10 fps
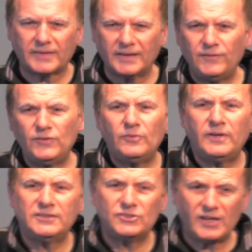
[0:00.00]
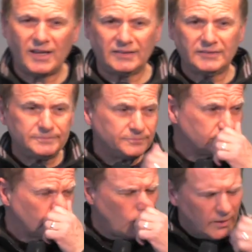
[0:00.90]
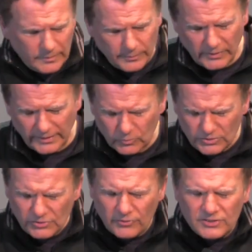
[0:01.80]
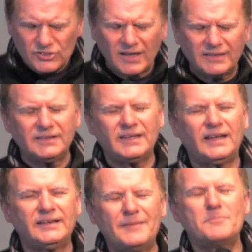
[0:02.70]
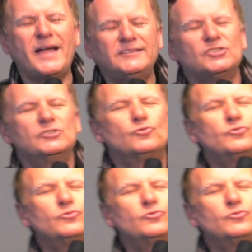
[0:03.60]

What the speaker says: If you raised your hand while we pray, would you raise your hand again? Imagine you